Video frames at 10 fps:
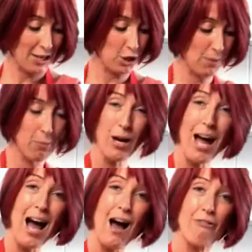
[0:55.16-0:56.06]
and you can put a
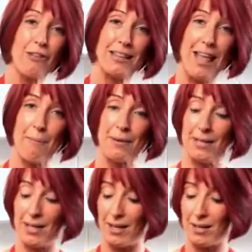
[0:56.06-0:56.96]
half a
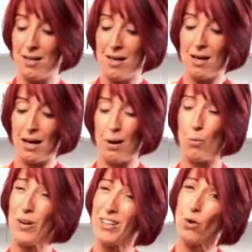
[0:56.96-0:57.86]
lemon in
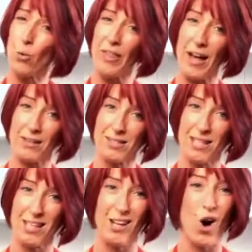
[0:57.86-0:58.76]
with or without
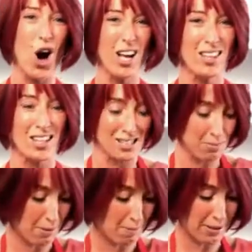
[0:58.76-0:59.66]
skin. Now I think it's a
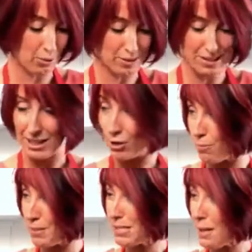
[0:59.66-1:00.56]
bit bitter with skin on,
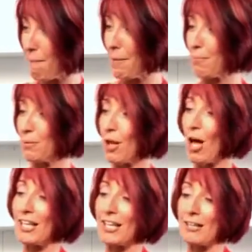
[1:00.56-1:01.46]
but some people like